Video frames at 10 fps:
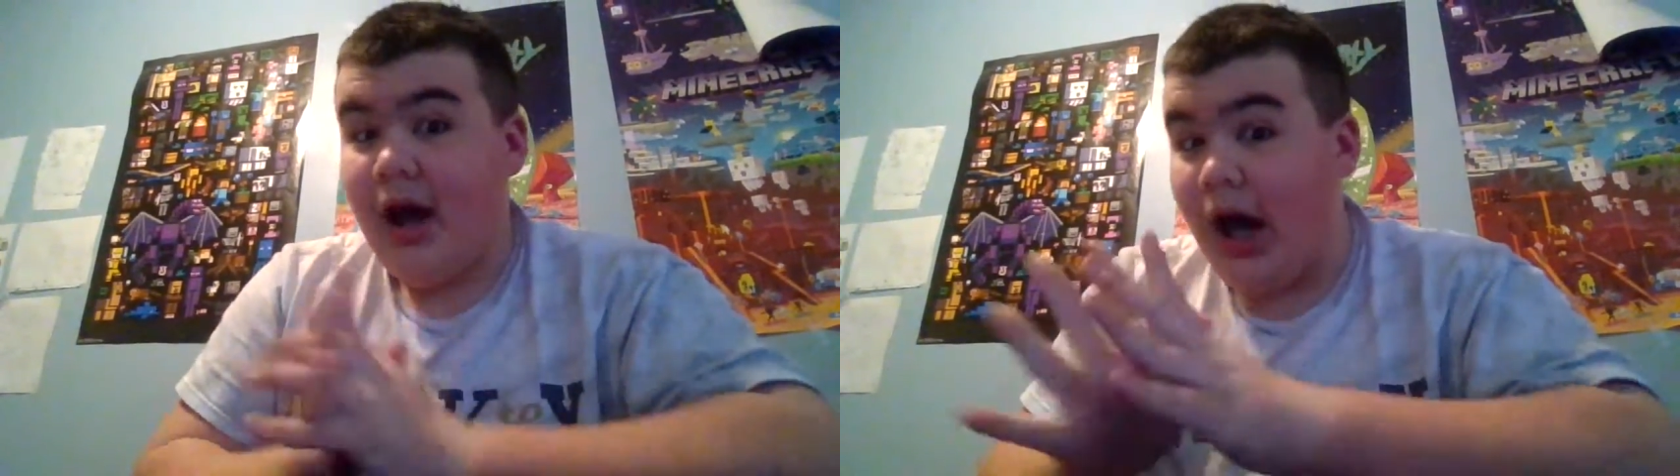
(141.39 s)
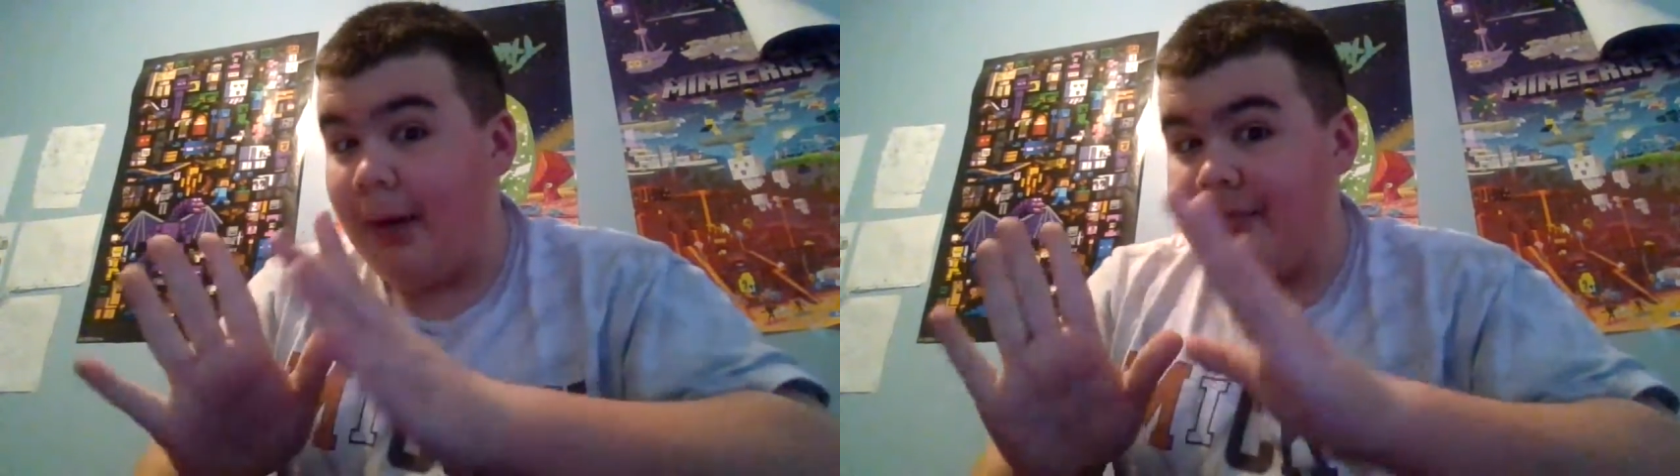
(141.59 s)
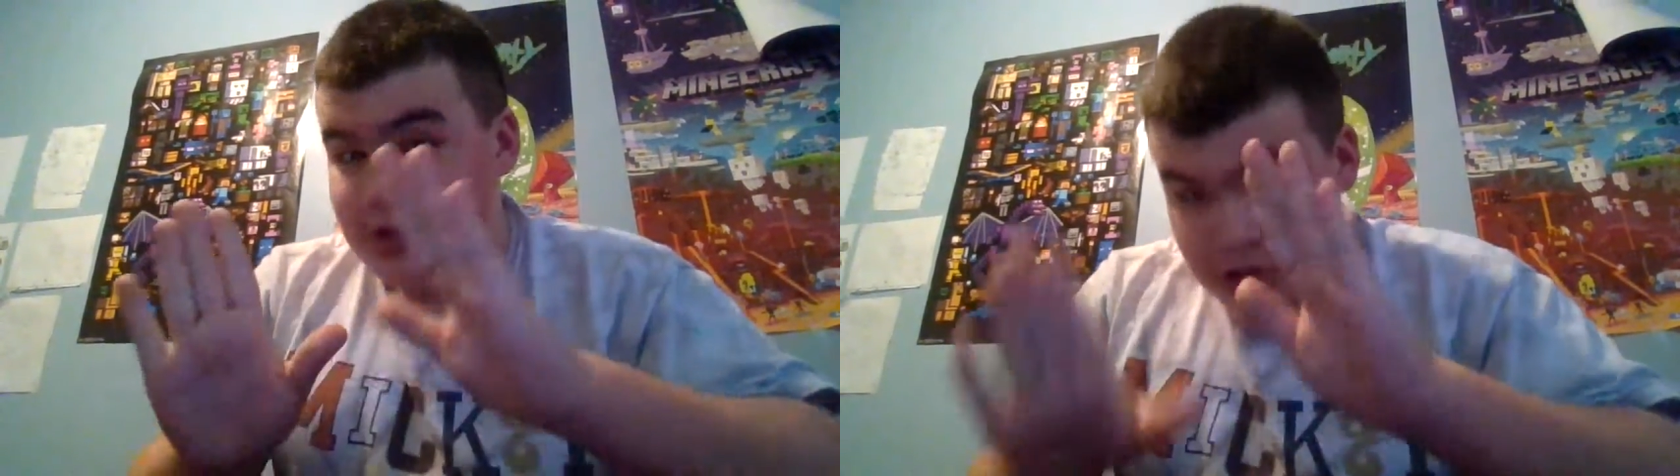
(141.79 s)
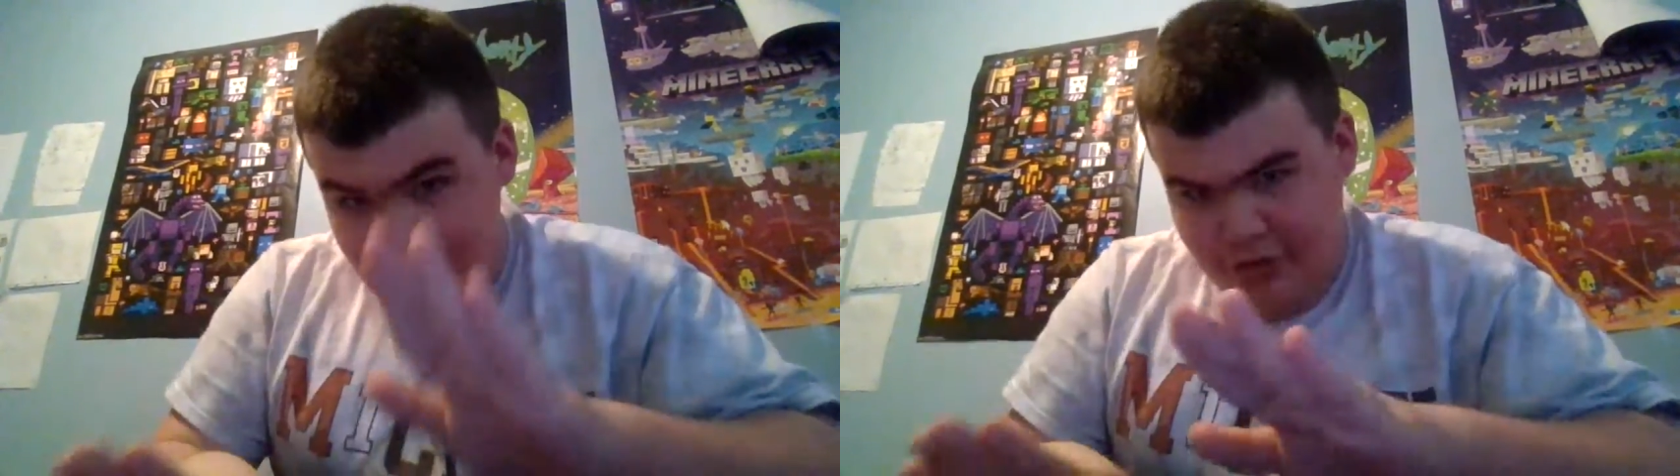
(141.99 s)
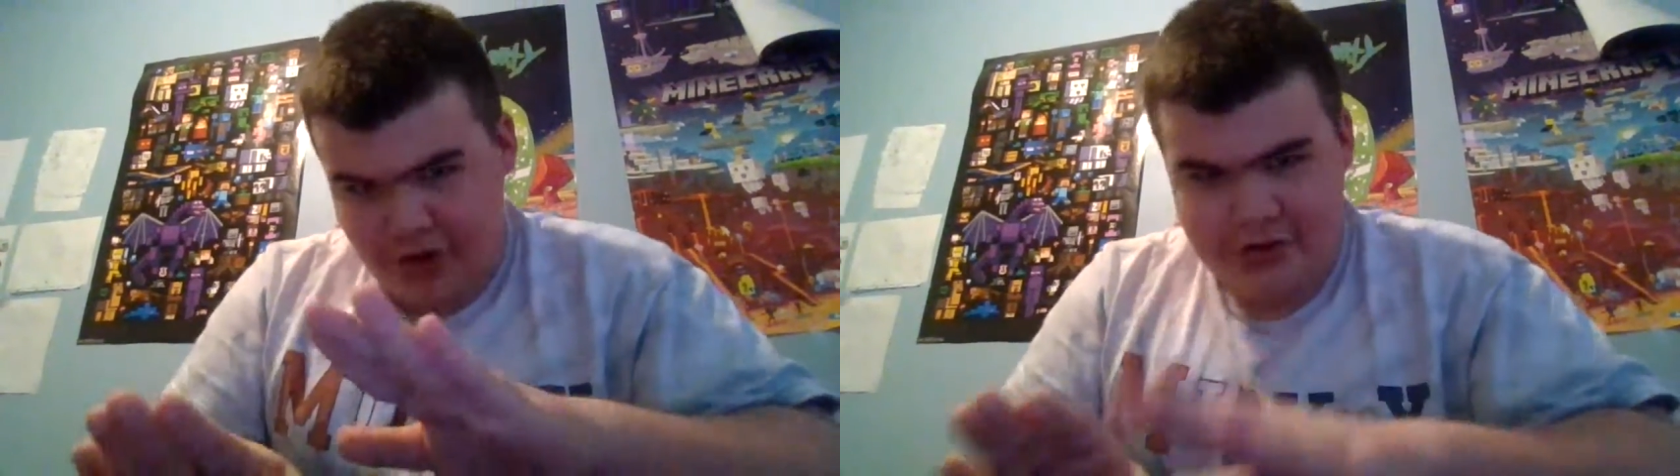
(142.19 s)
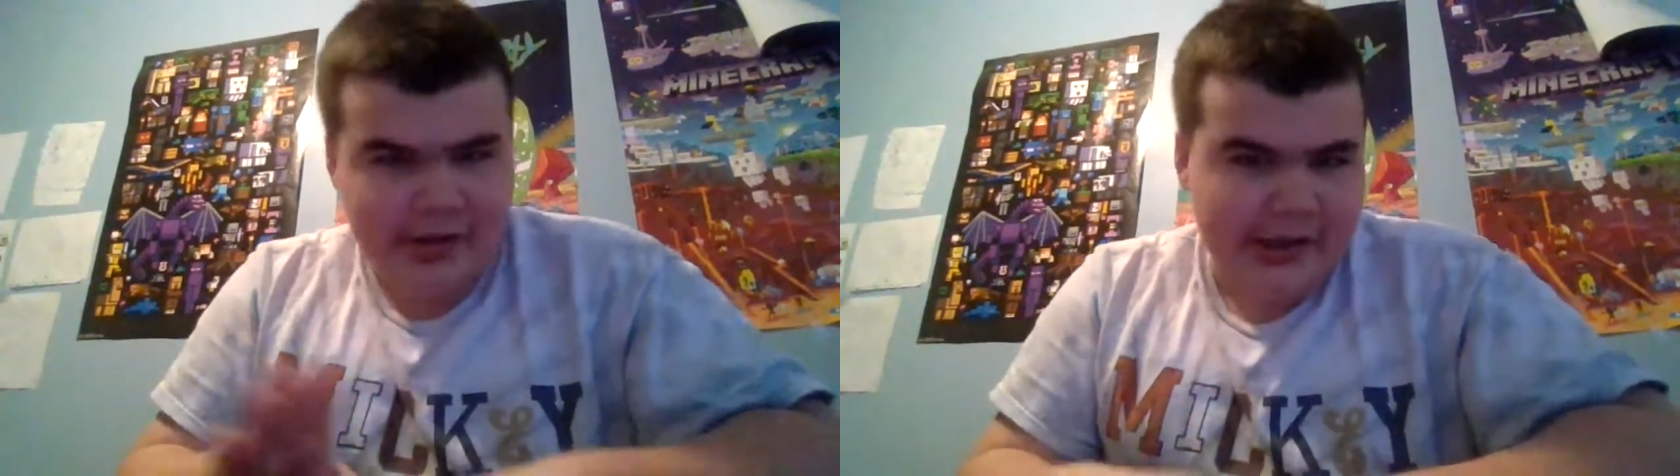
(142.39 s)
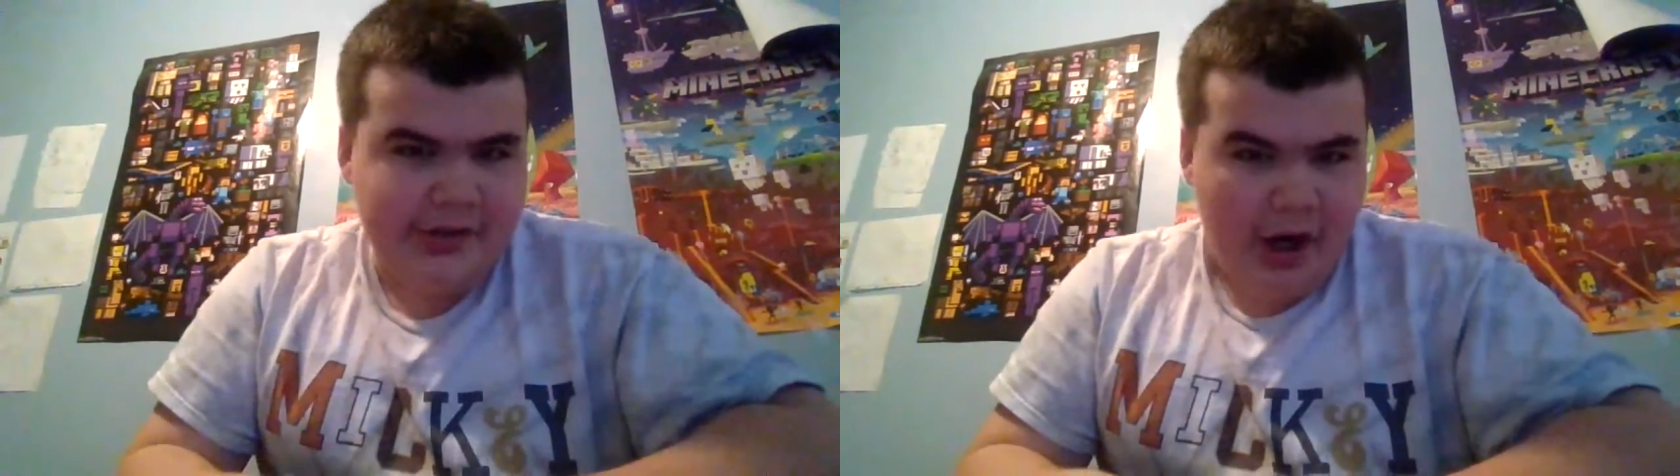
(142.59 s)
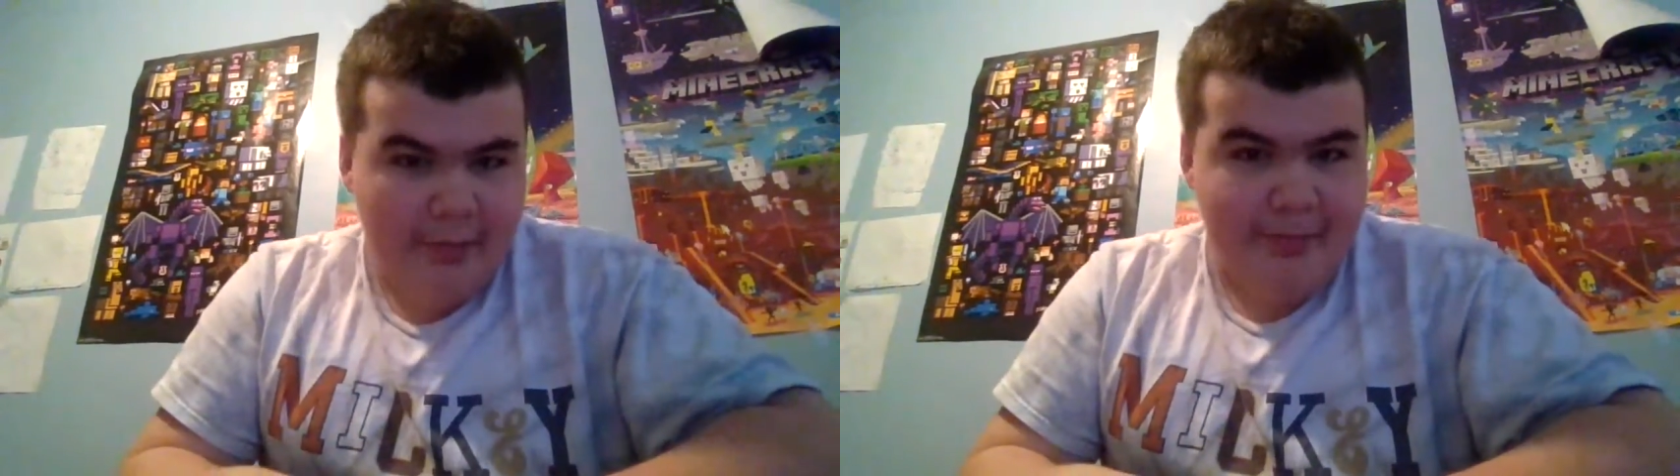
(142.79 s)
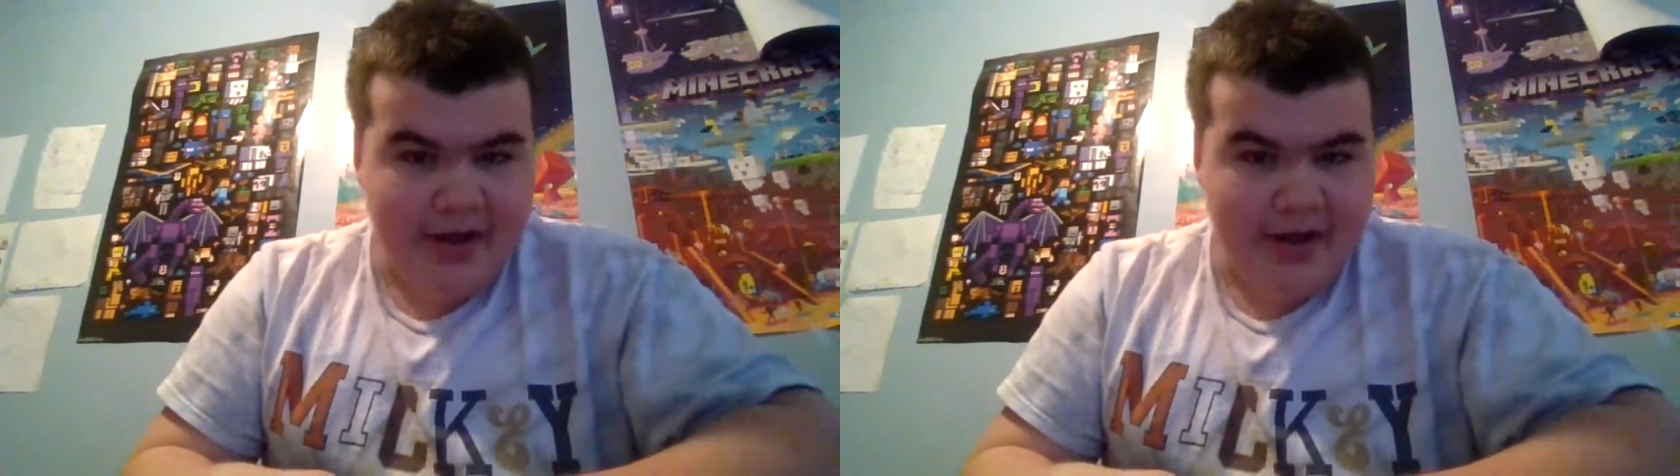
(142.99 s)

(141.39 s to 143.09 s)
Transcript: user on TikTok